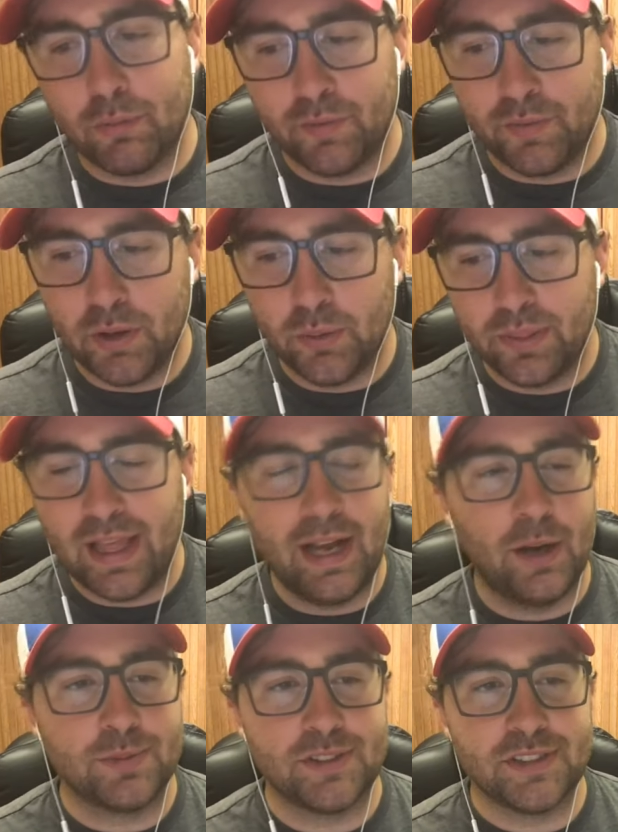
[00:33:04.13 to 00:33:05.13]
a review that
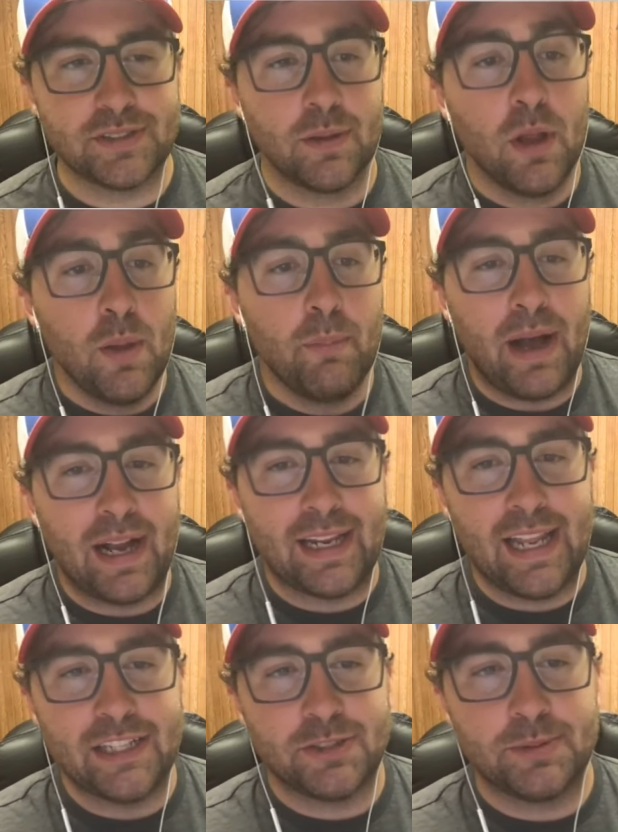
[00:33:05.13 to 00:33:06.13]
helps this
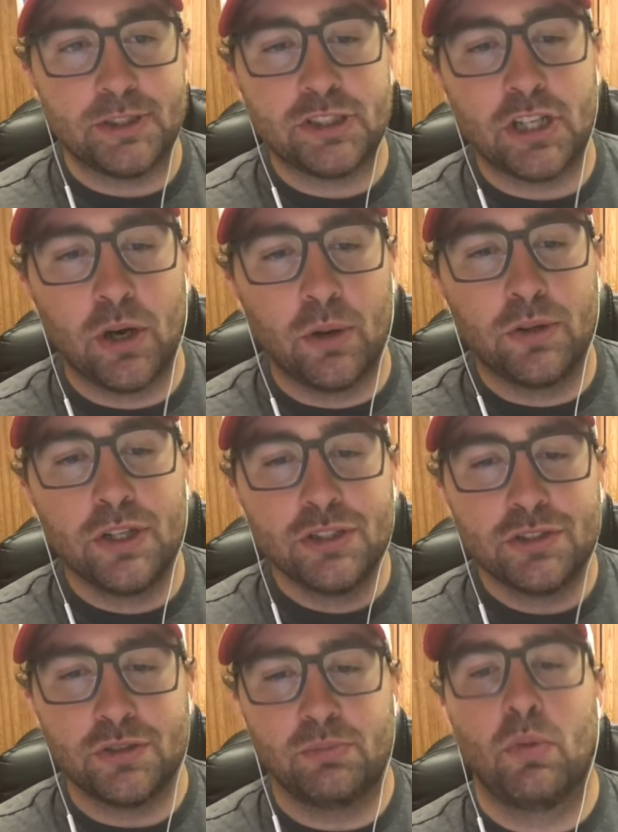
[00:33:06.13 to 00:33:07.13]
podcast be shown
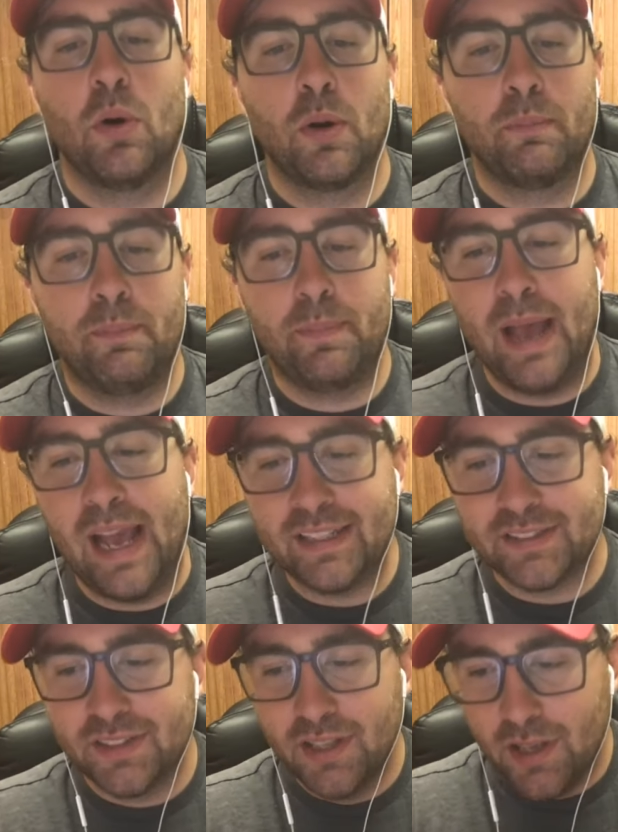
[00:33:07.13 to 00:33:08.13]
to more
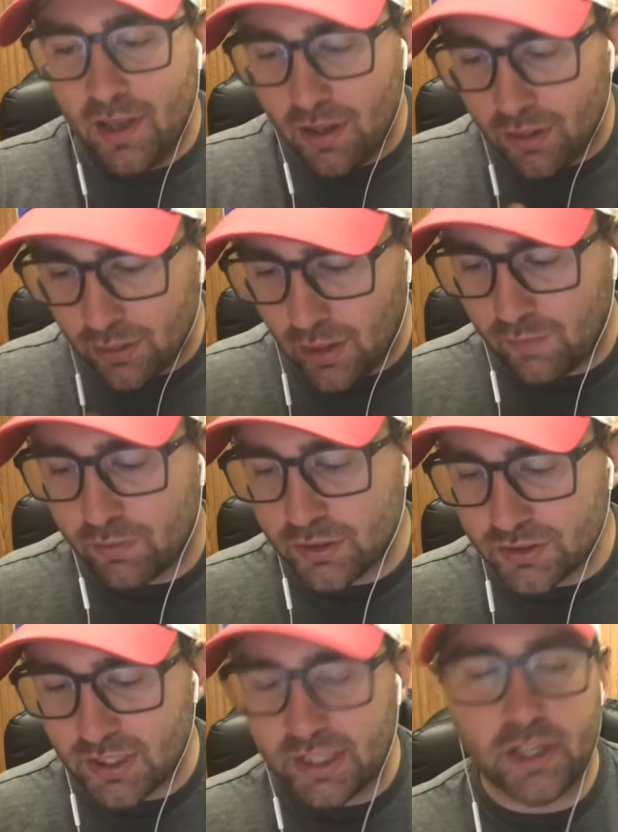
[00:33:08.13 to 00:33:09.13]
bass
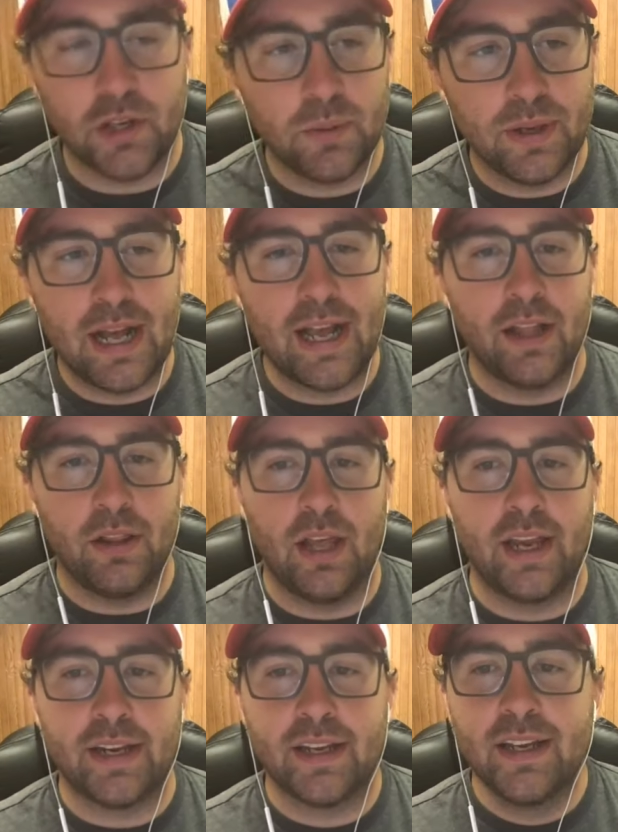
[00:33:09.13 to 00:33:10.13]
lovers like you and I
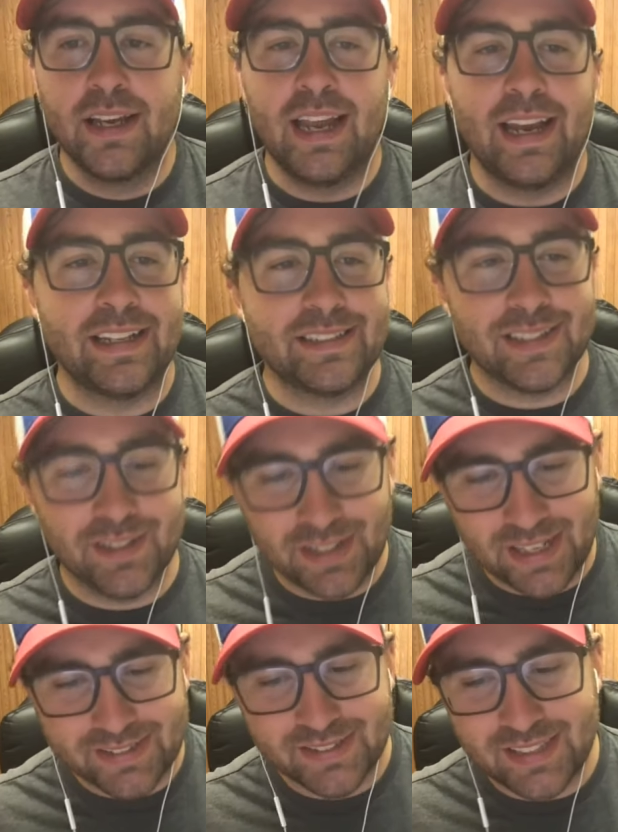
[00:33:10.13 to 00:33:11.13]
alike. And until
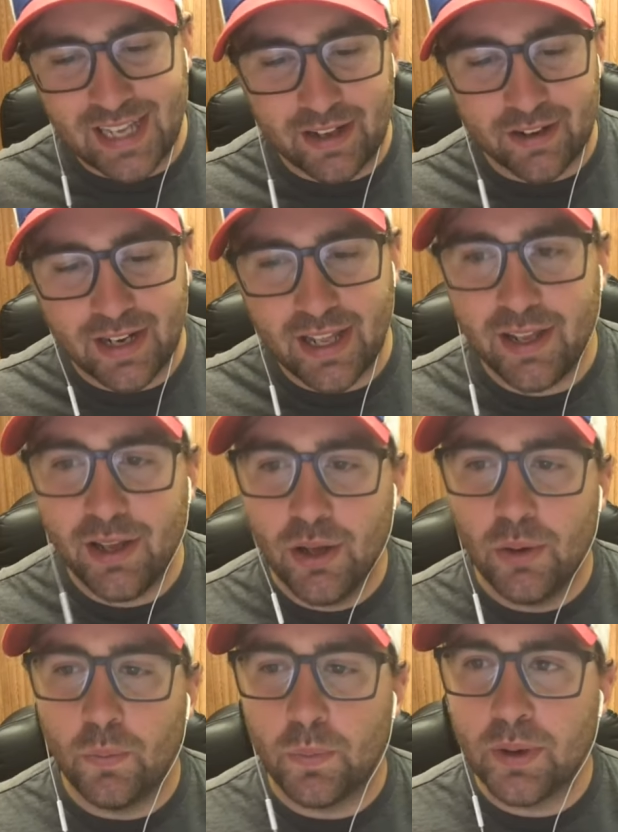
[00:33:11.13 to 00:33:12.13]
next Saturday,
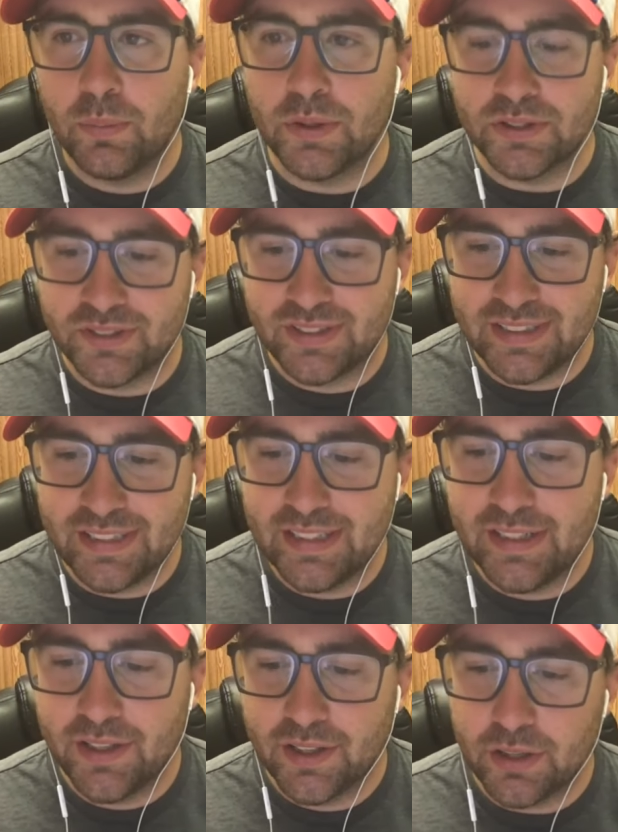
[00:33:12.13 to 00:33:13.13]
we will
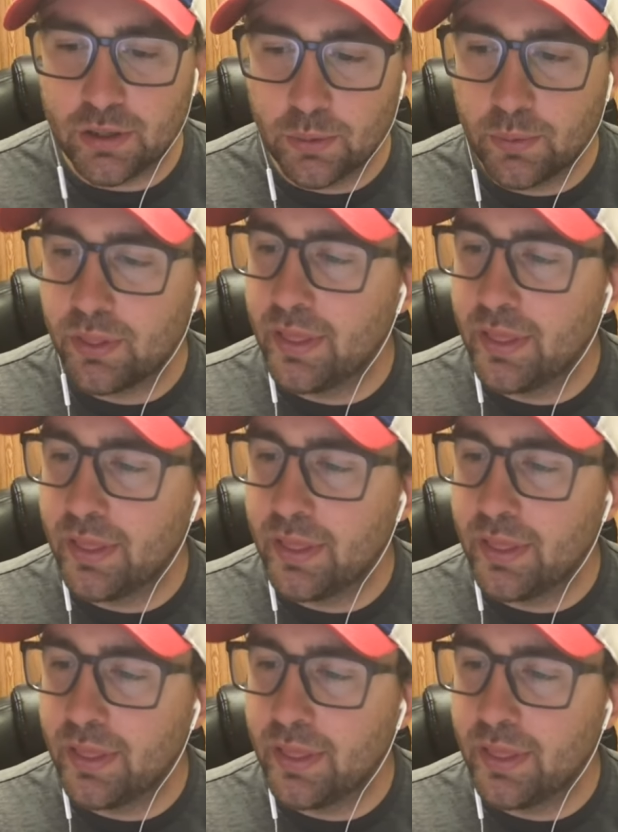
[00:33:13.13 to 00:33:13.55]
see you